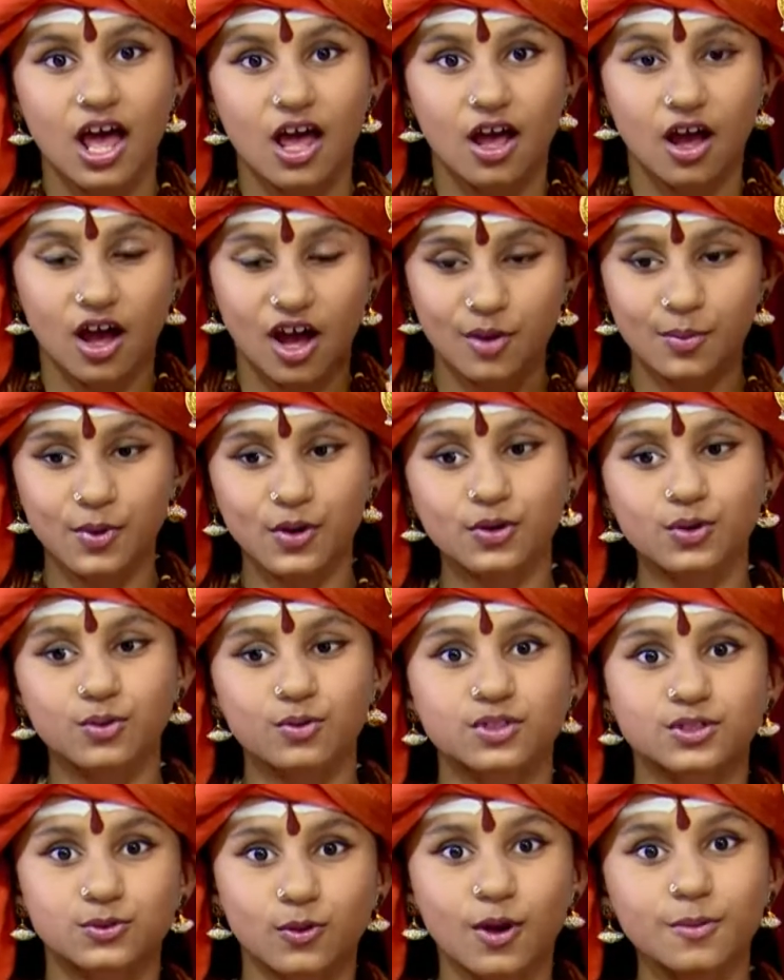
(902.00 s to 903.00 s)
about
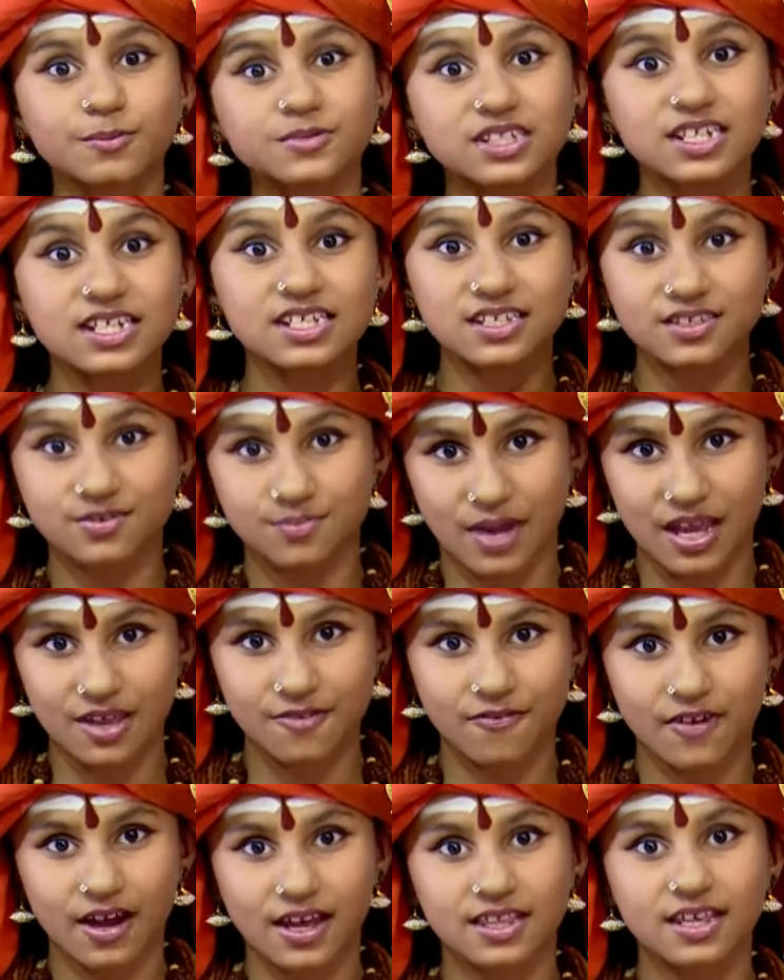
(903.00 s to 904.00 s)
Swamiji is my
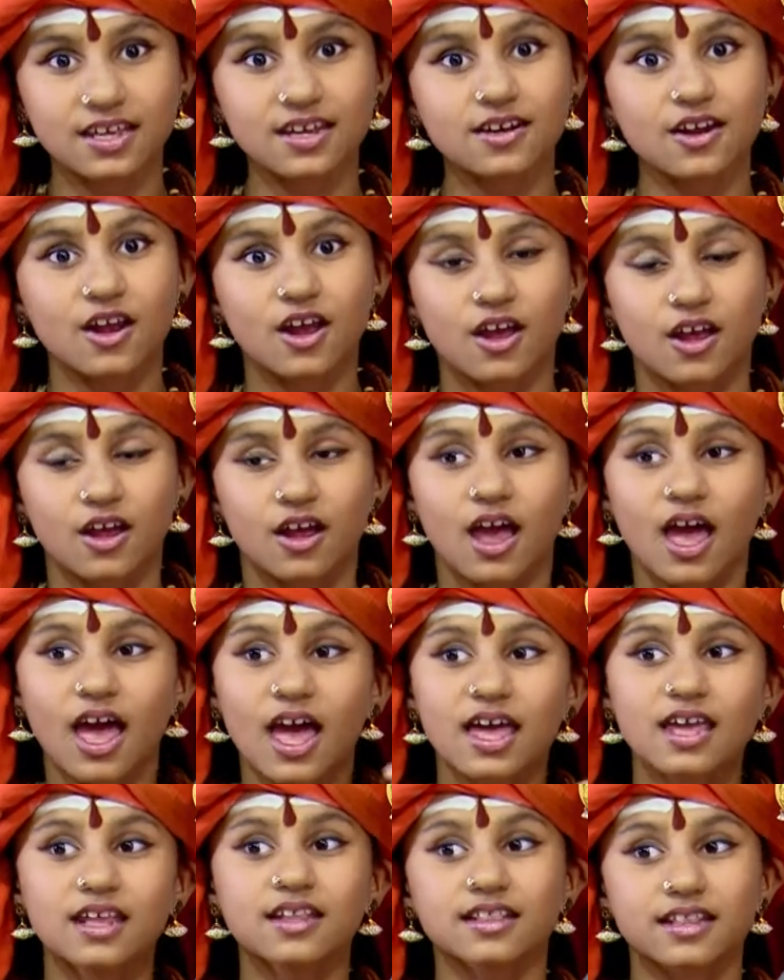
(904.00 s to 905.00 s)
father,
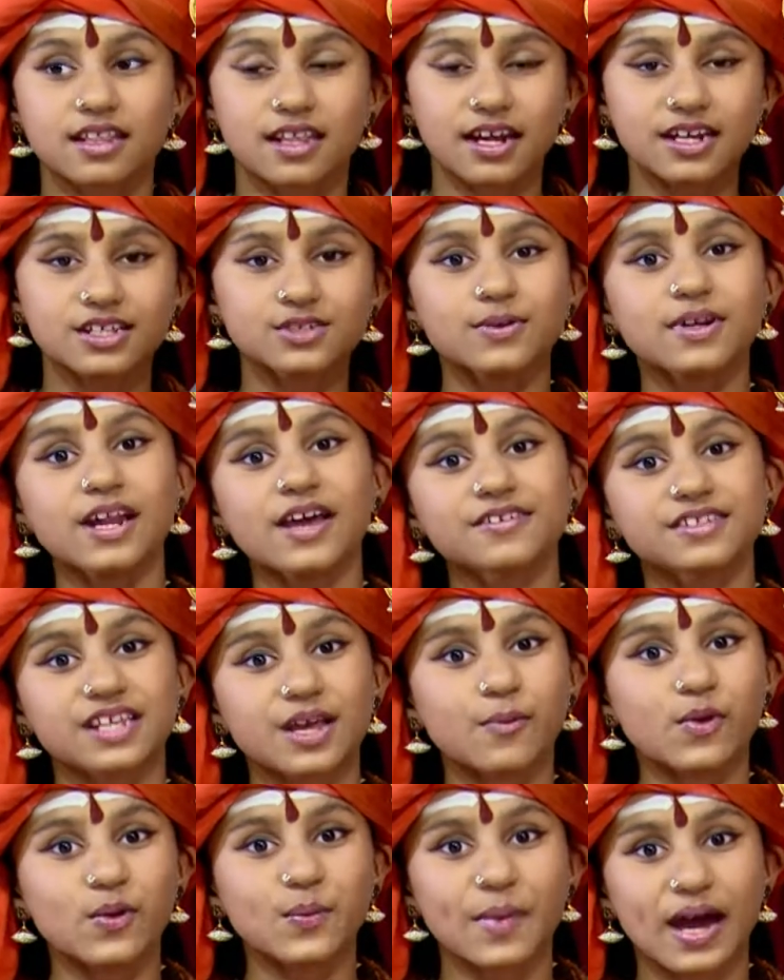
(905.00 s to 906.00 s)
and that is when I was
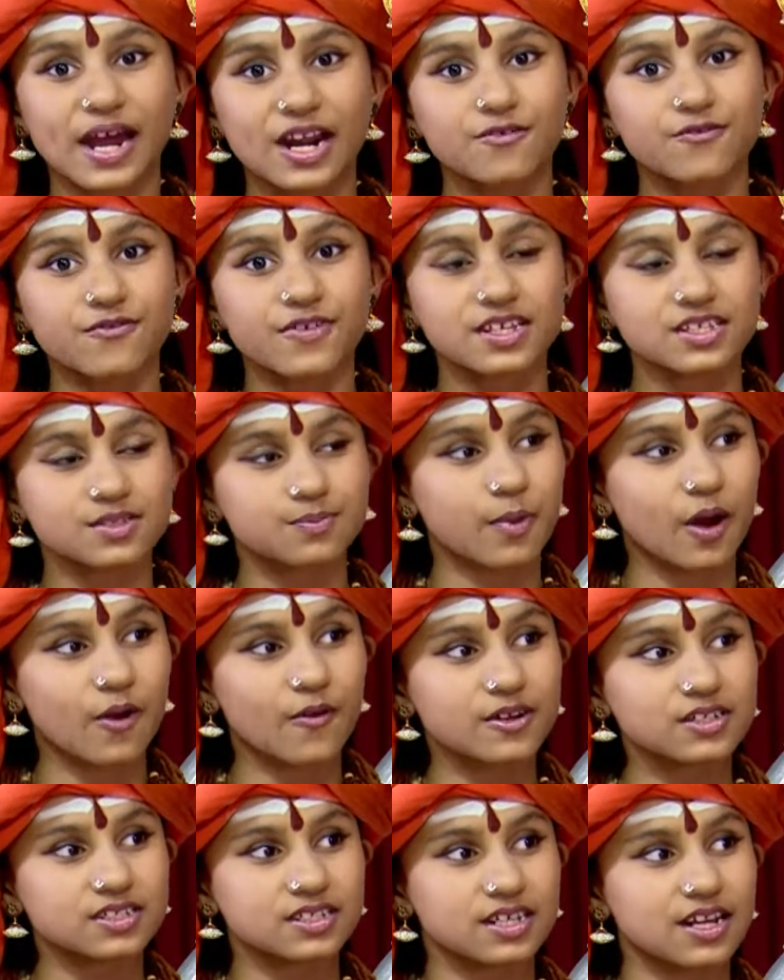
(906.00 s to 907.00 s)
able to manifest
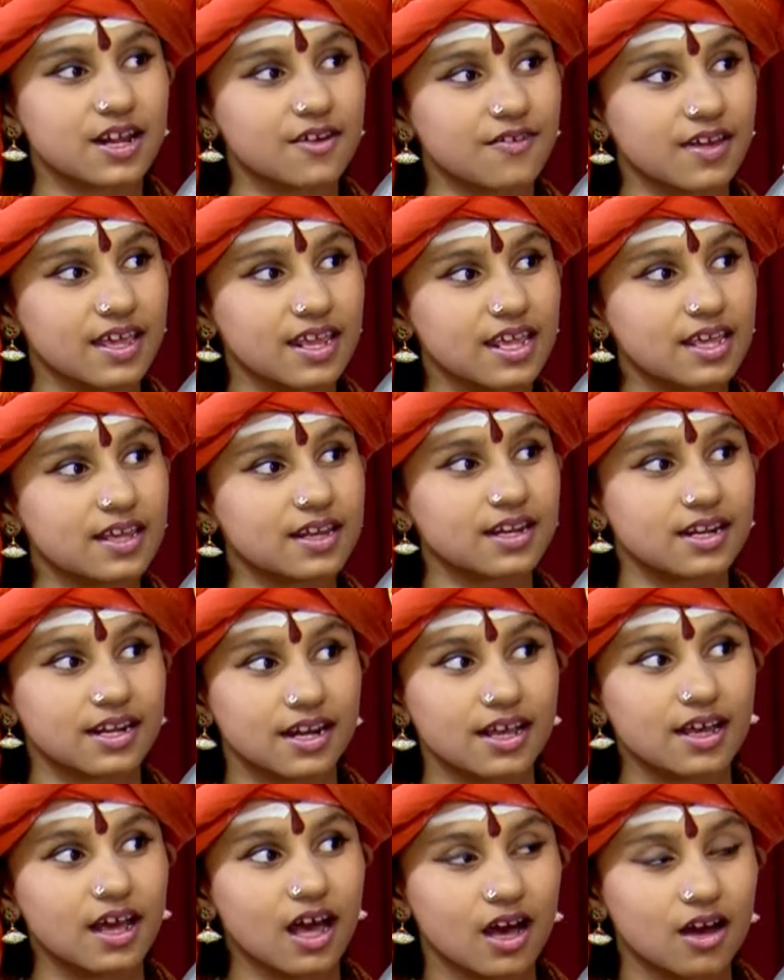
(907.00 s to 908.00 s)
powers in a very
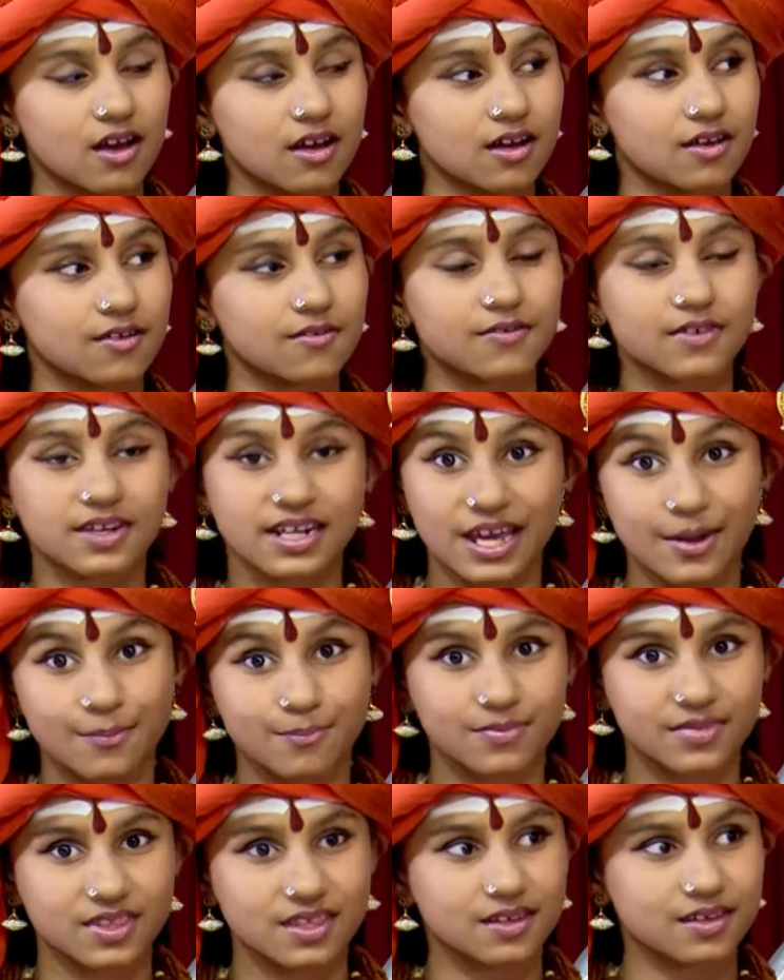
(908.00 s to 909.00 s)

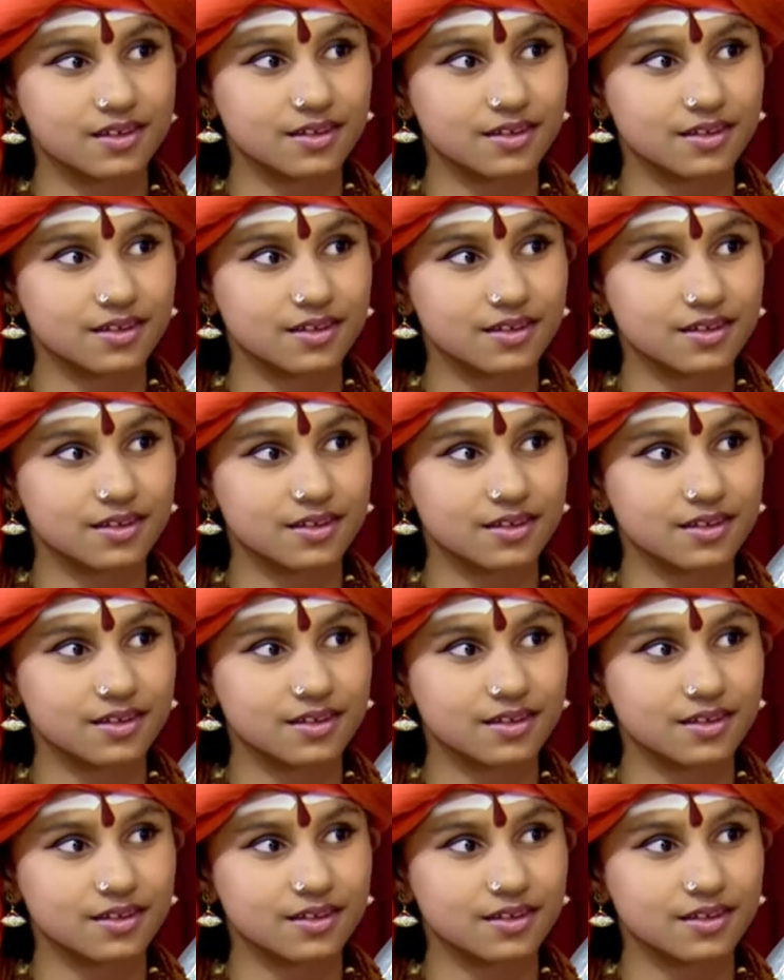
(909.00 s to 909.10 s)
depth.